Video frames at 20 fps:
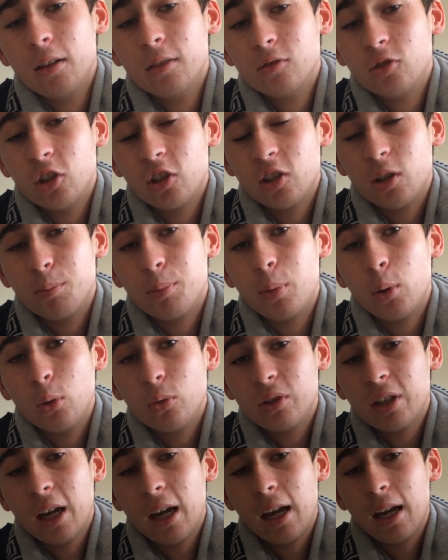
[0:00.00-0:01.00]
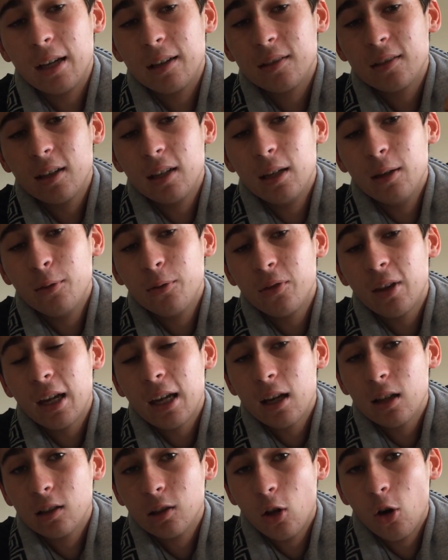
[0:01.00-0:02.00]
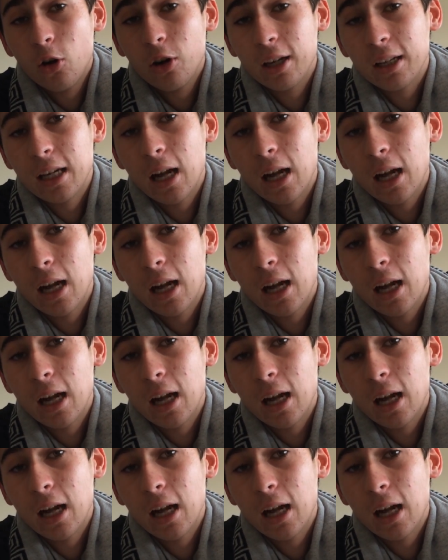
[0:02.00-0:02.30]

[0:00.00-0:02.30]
just the pull tags, if they are long